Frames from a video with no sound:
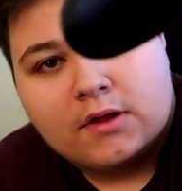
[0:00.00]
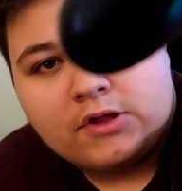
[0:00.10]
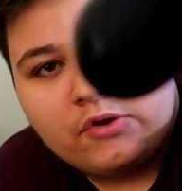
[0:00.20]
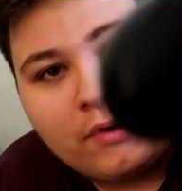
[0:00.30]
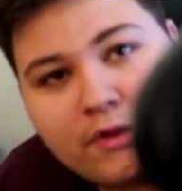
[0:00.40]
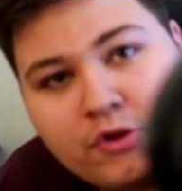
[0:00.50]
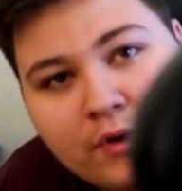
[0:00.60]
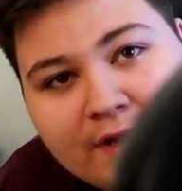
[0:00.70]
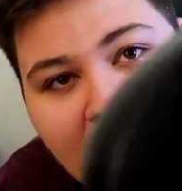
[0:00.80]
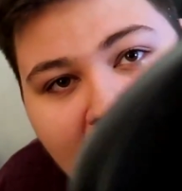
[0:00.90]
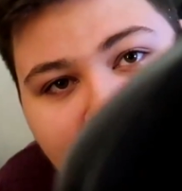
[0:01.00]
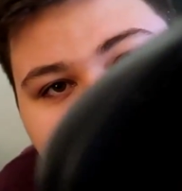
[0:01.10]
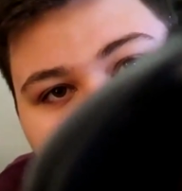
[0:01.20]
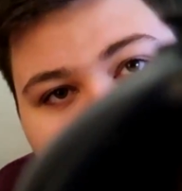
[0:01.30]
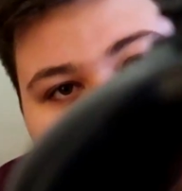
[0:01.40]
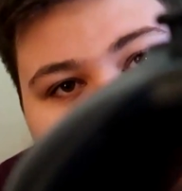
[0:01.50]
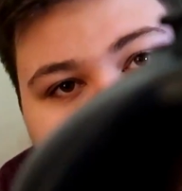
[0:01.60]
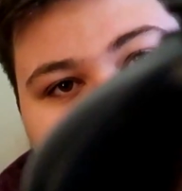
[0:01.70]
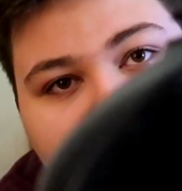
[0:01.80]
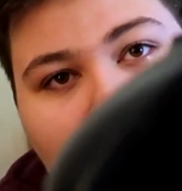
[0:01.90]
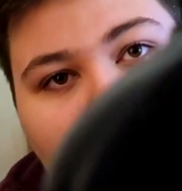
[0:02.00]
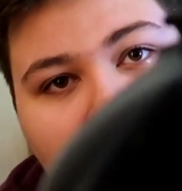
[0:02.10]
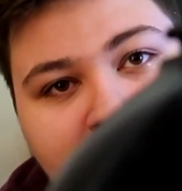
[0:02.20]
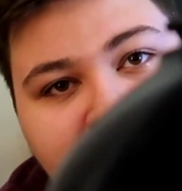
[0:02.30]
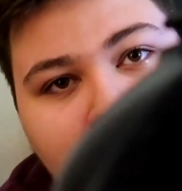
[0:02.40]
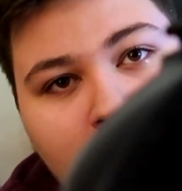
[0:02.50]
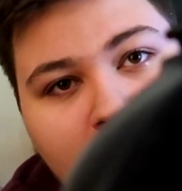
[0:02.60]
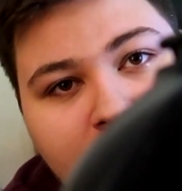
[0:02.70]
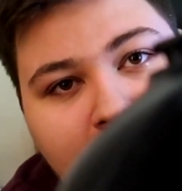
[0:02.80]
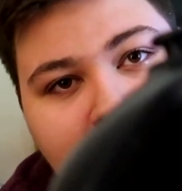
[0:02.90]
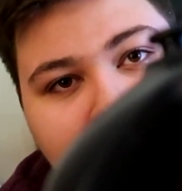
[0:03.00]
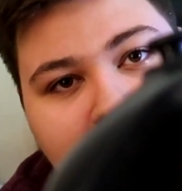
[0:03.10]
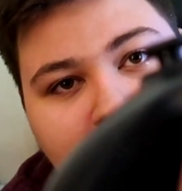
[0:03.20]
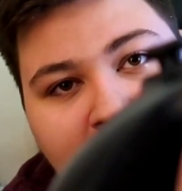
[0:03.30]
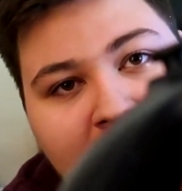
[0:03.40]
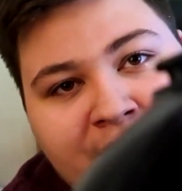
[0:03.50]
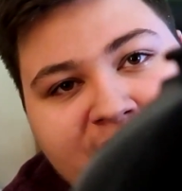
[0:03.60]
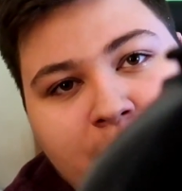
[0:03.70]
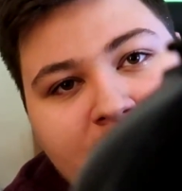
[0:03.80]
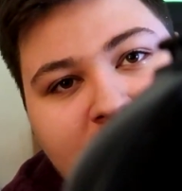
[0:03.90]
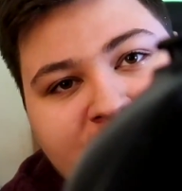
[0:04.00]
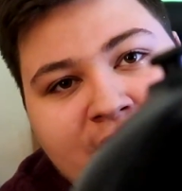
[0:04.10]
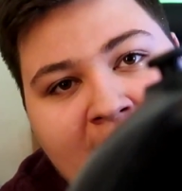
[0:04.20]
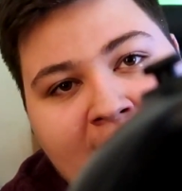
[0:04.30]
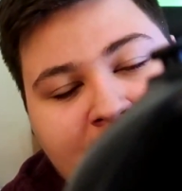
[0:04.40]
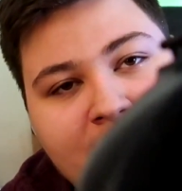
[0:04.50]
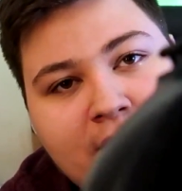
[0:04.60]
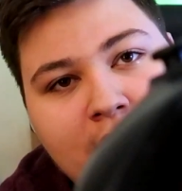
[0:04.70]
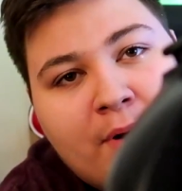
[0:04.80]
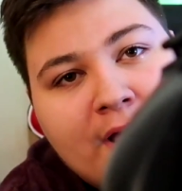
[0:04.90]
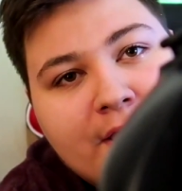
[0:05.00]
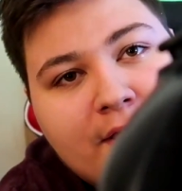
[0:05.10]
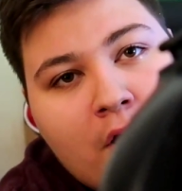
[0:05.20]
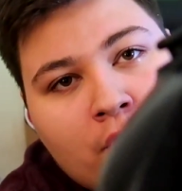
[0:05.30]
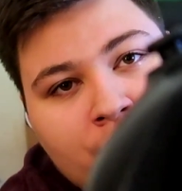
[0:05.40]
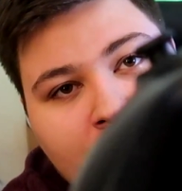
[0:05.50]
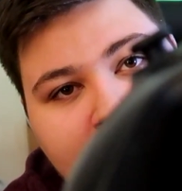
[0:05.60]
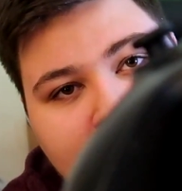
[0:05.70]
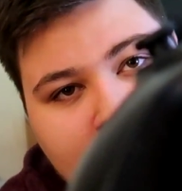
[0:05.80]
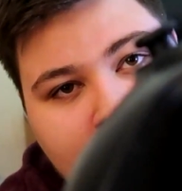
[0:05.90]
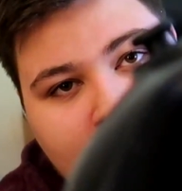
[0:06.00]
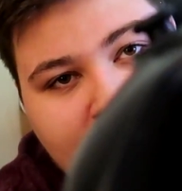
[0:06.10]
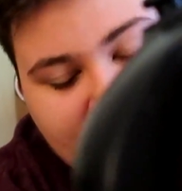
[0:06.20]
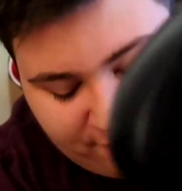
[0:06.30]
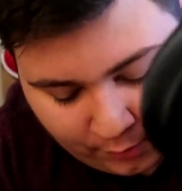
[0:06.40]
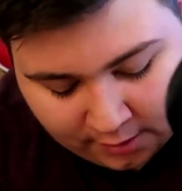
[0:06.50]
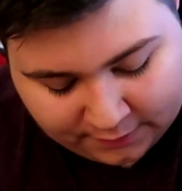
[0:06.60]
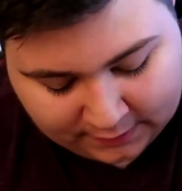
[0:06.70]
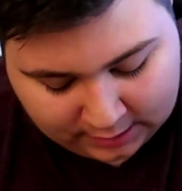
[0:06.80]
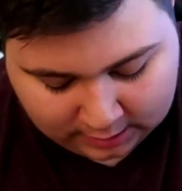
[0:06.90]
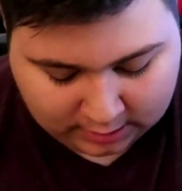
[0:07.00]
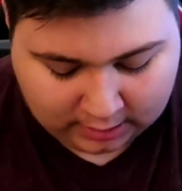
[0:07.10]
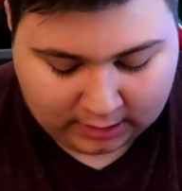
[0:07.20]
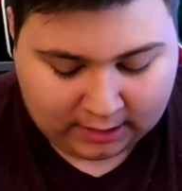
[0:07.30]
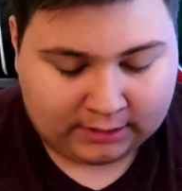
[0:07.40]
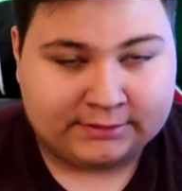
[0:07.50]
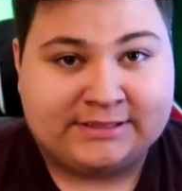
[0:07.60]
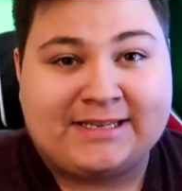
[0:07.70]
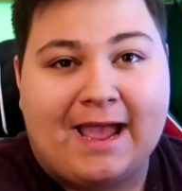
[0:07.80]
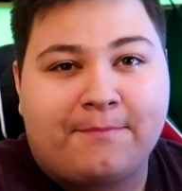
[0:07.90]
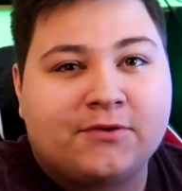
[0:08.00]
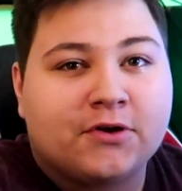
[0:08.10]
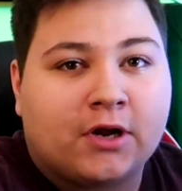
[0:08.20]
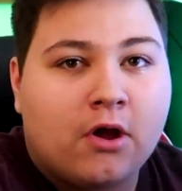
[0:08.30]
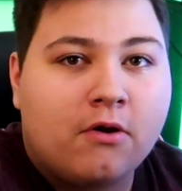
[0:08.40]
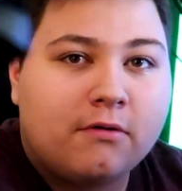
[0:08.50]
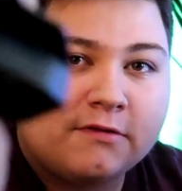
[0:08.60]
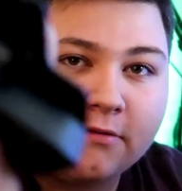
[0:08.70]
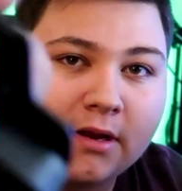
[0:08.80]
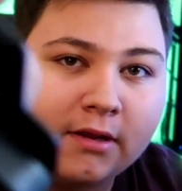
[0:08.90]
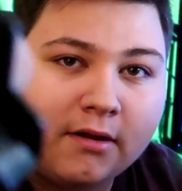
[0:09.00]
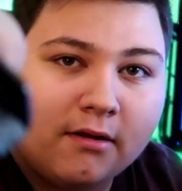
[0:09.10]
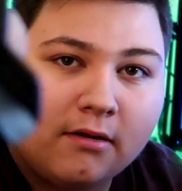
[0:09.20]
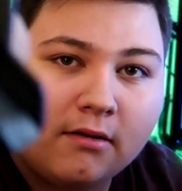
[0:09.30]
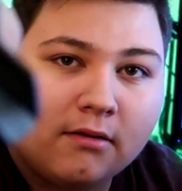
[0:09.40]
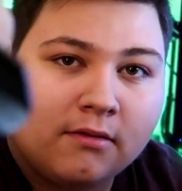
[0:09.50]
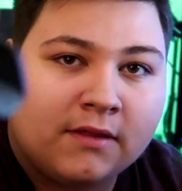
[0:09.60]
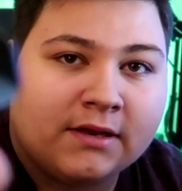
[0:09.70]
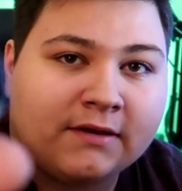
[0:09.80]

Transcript: you can have the one with the aux cord right here, but this one doesn't have it. But right here, that's where the adapter goes, right here. The